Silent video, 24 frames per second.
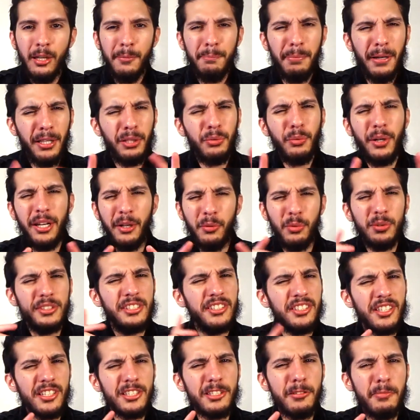By the way, was
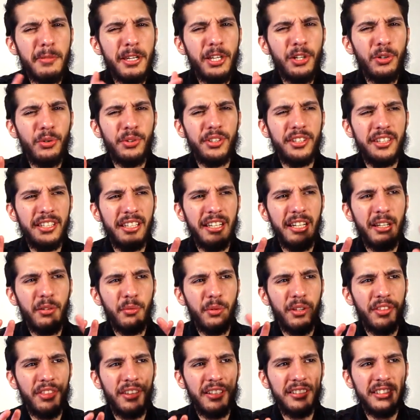it just me, or did
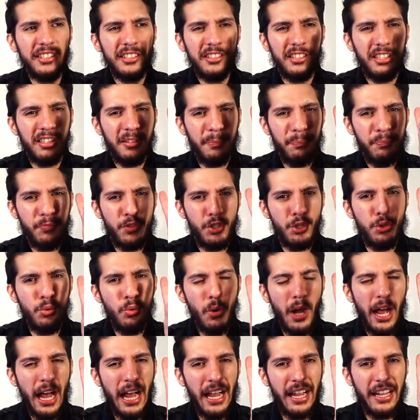anyone think that the
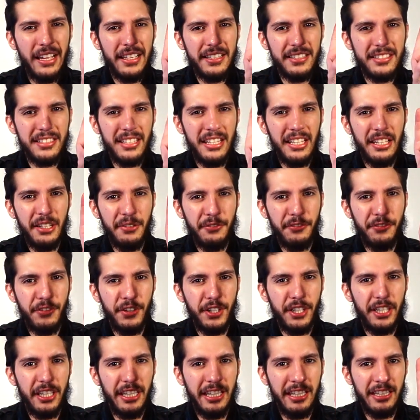two eyes in
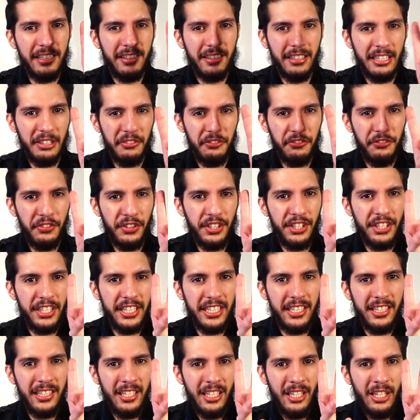
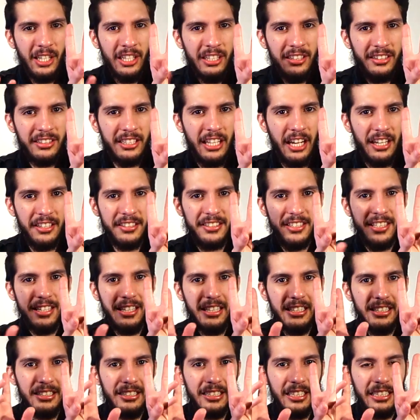Infinity got...
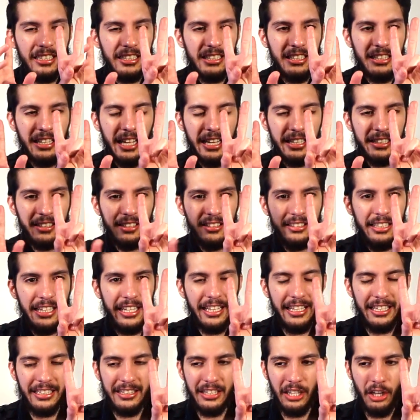
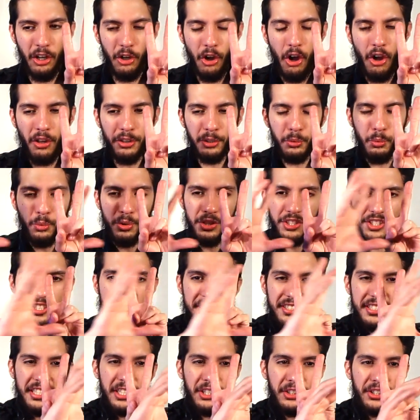all the words
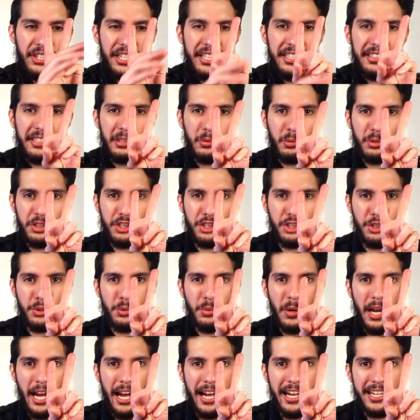disintegrated, and there were
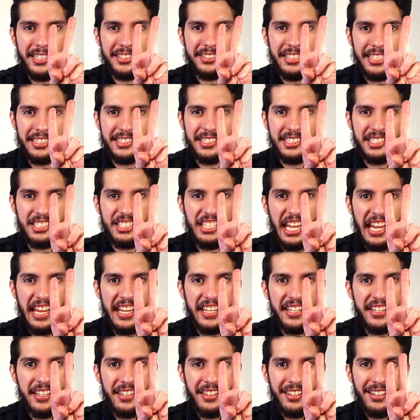two eyes that
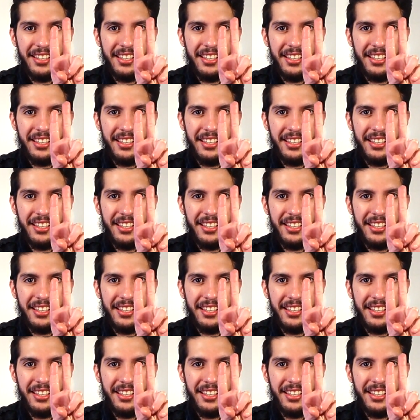stayed